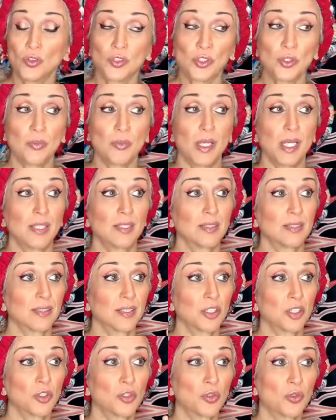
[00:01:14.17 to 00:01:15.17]
made this
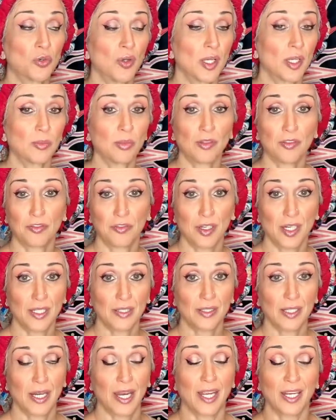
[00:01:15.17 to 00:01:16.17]
incredible friend
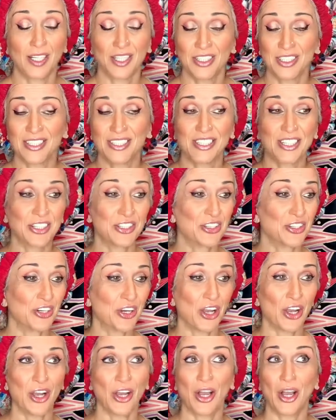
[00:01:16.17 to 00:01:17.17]
that I consider
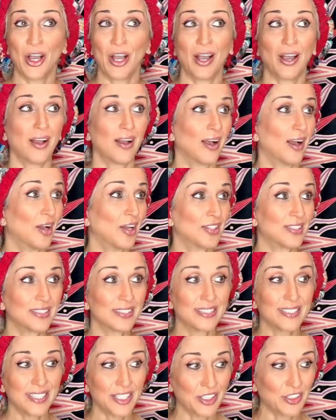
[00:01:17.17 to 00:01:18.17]
a
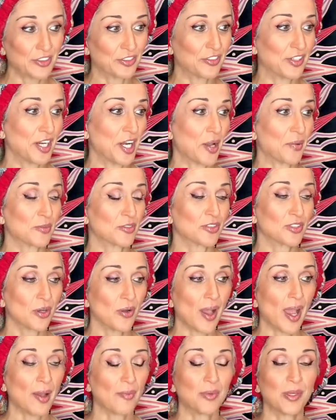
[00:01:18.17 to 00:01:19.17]
dear friend. I'm so
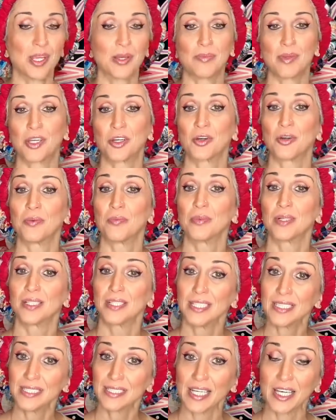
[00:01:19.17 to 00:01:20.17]
happy I met her,
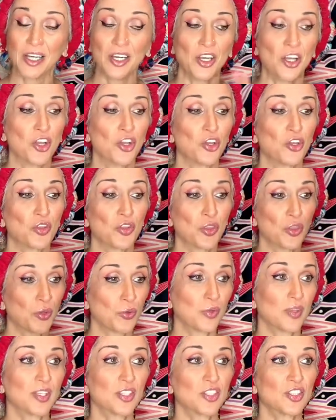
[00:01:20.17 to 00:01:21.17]
Melinda,
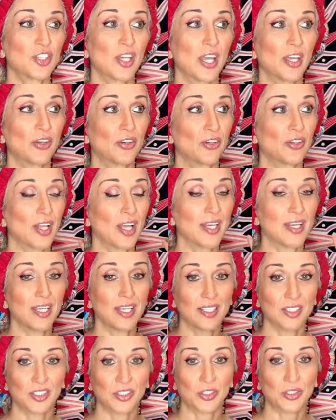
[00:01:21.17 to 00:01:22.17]
through this channel and
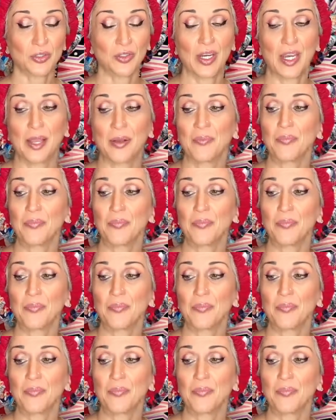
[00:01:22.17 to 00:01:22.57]
Instagram,